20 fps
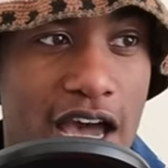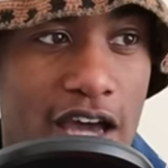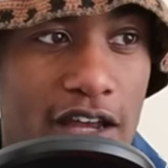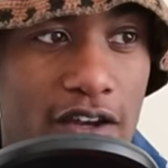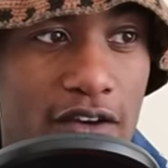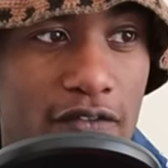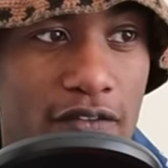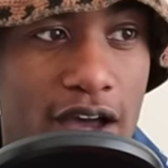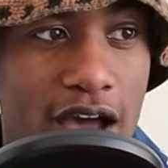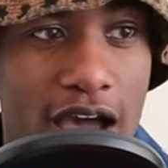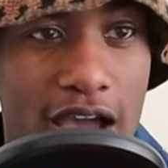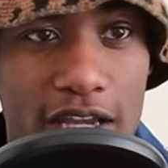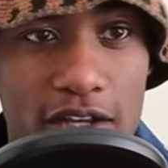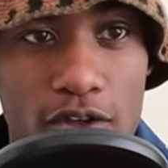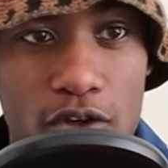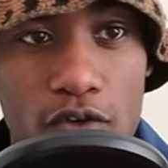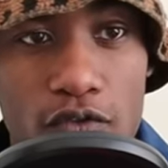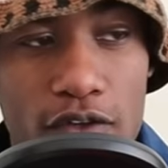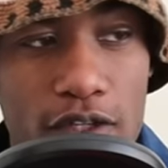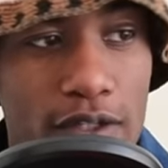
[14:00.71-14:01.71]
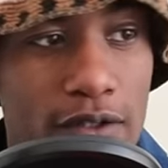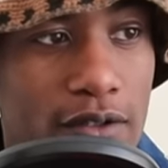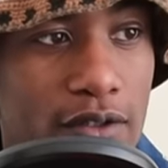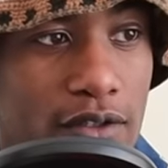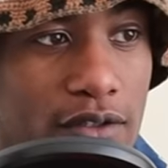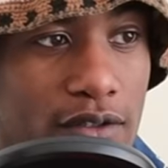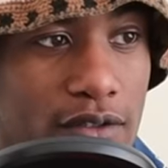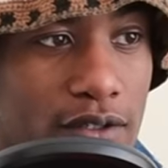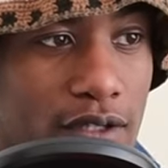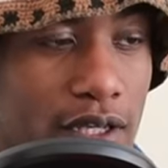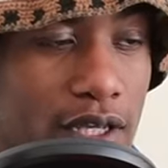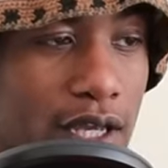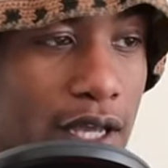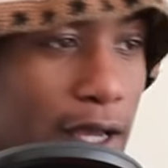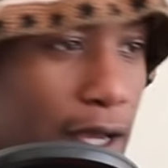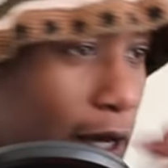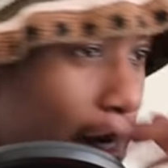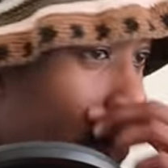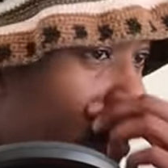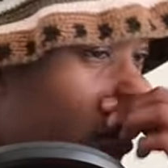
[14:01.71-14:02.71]
out of Eindhoven,
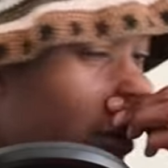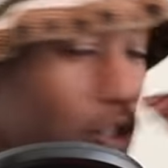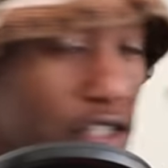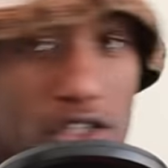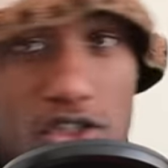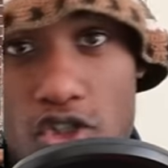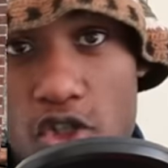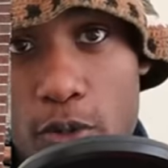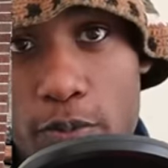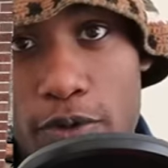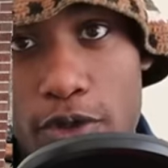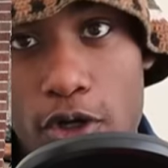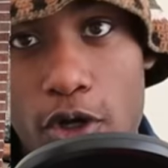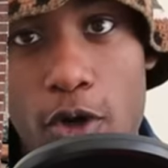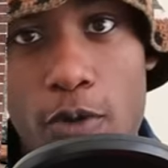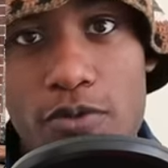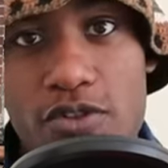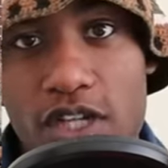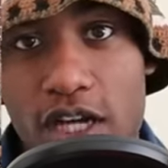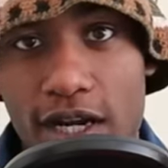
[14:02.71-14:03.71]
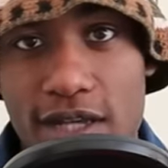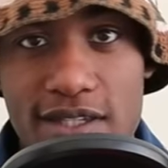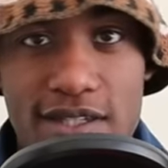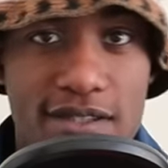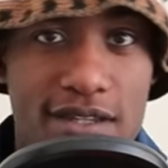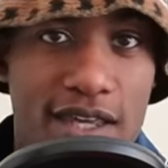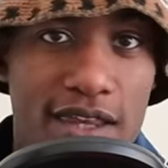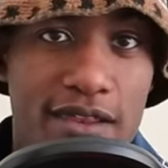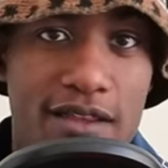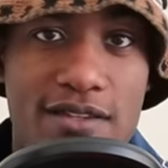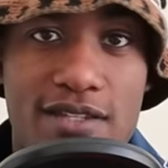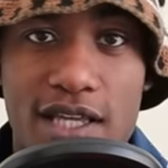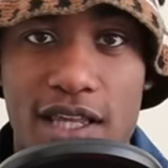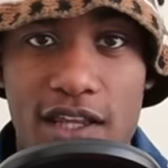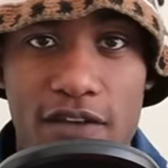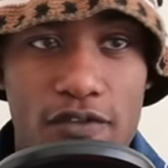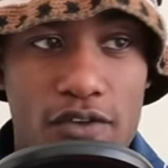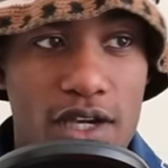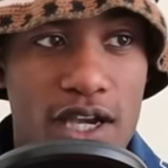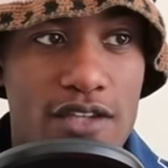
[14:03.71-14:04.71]
which is super dope. Shout out to the Netherlands. I
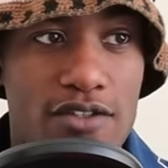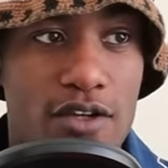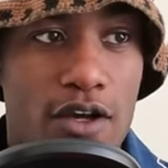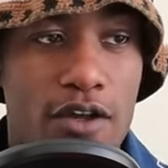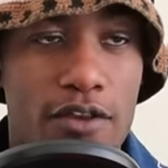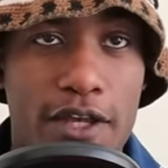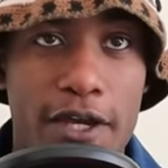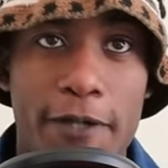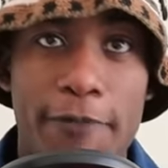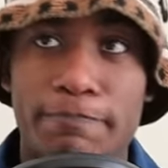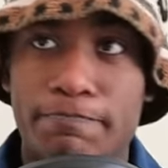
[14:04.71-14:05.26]
love you guys all there.